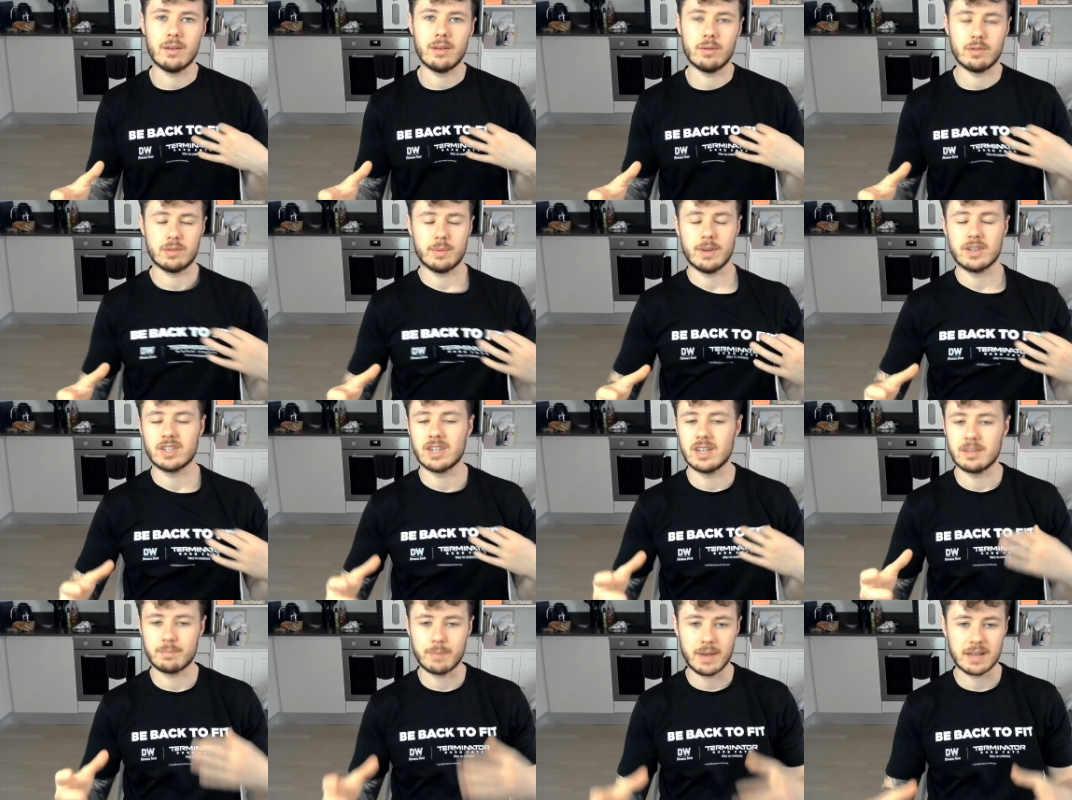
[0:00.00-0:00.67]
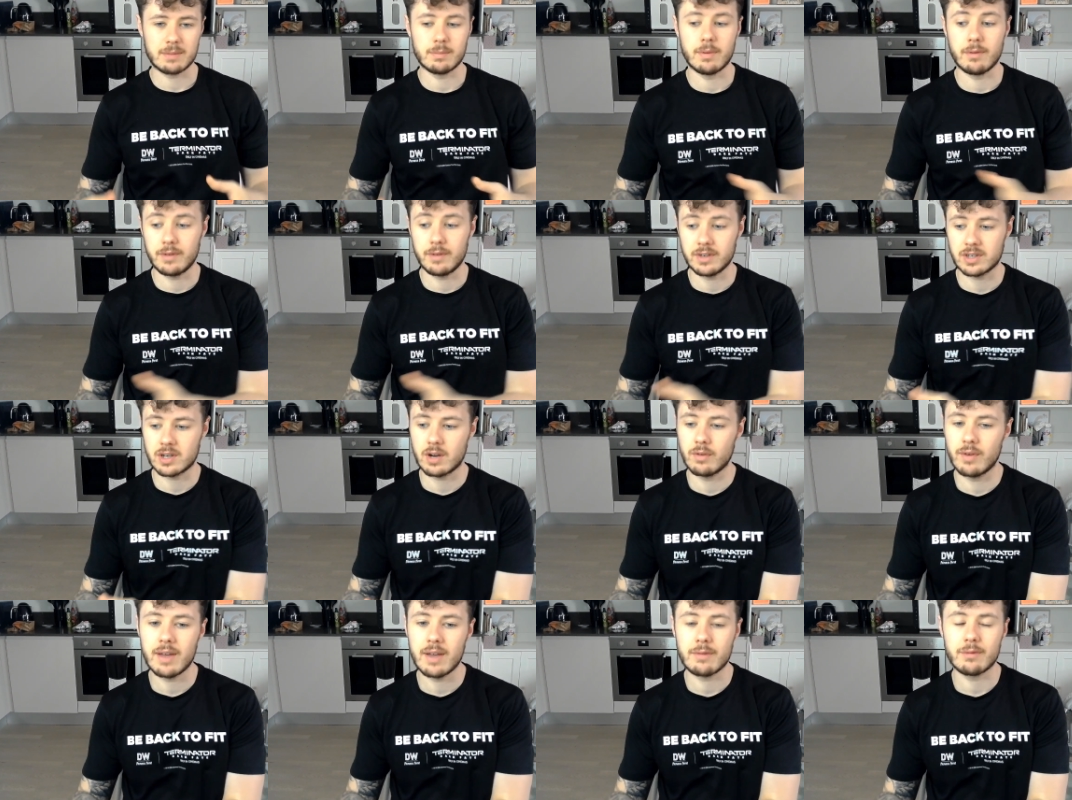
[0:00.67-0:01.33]
especially his best month of his
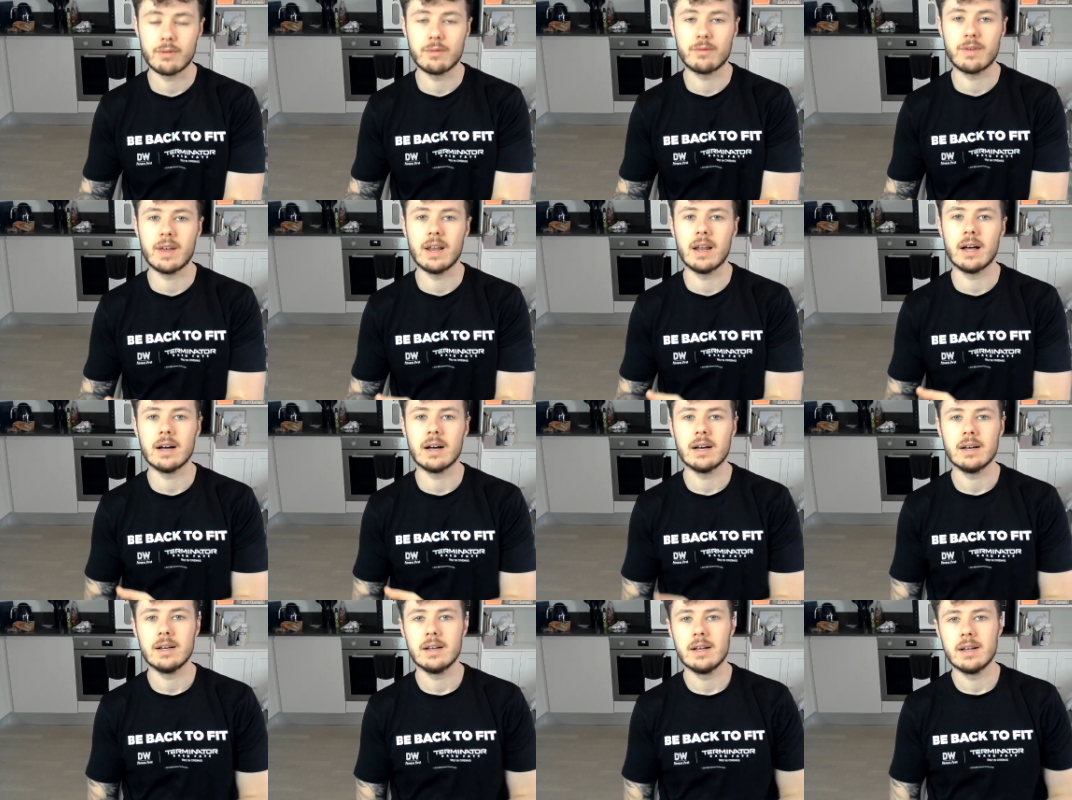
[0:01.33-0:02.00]
career for Villa.